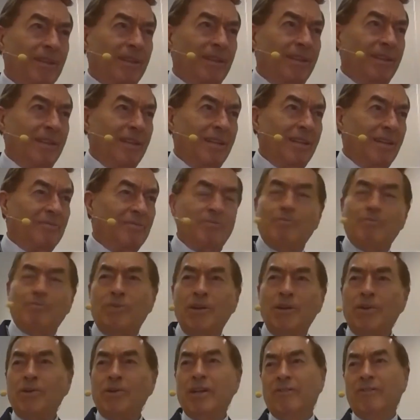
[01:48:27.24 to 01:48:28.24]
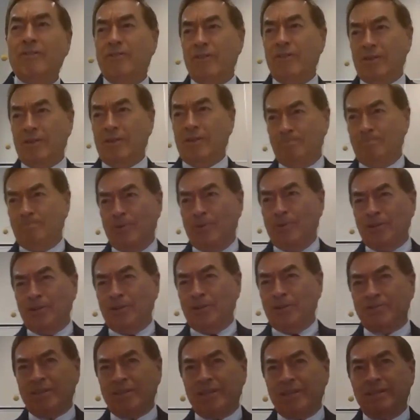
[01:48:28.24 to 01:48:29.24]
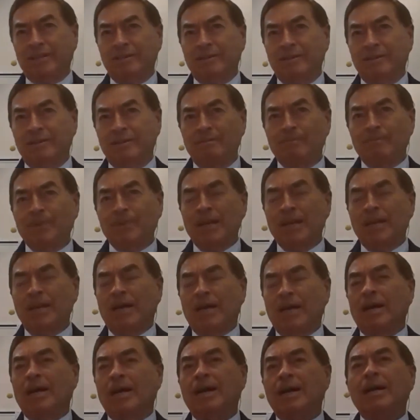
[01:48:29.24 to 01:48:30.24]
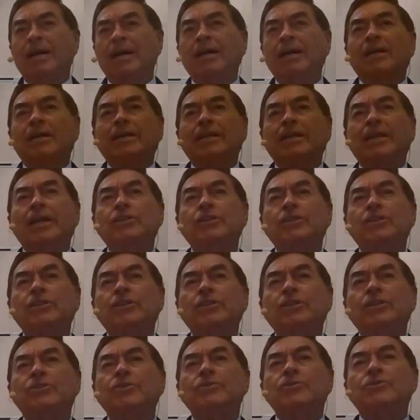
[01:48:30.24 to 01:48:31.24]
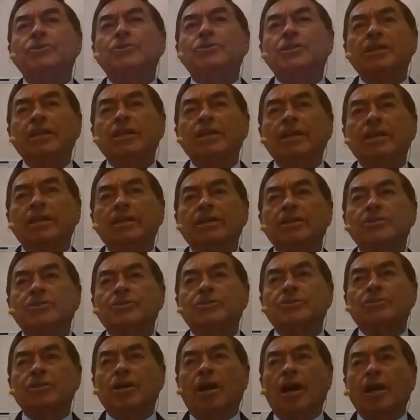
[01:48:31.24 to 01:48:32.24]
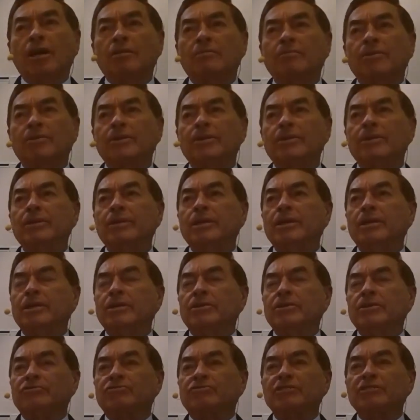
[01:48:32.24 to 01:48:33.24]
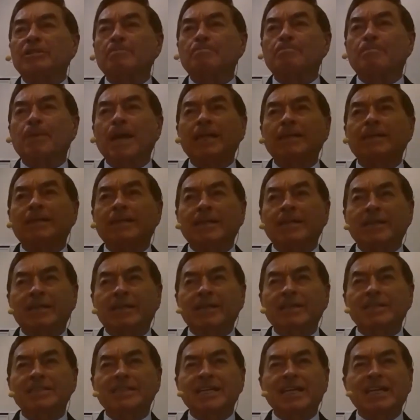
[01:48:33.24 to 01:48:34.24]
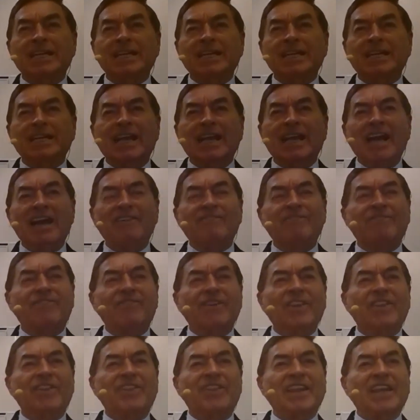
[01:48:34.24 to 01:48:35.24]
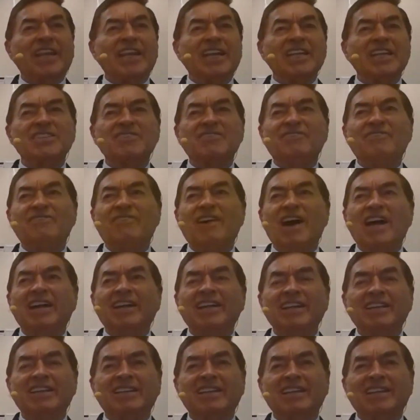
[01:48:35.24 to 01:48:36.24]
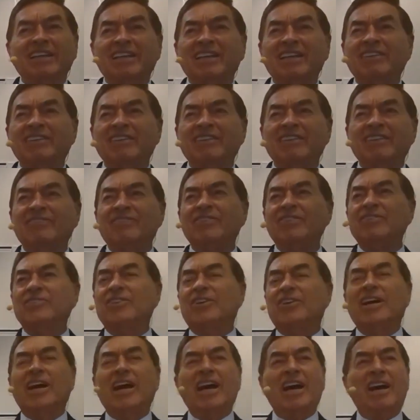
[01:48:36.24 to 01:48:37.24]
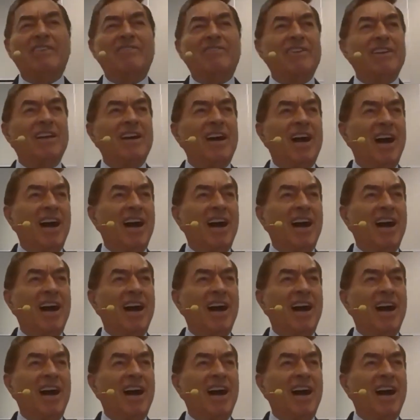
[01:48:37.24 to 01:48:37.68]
and beautiful poetry. Uh, then you see Solomon repenting, say, everything is vanity. If you don't have God,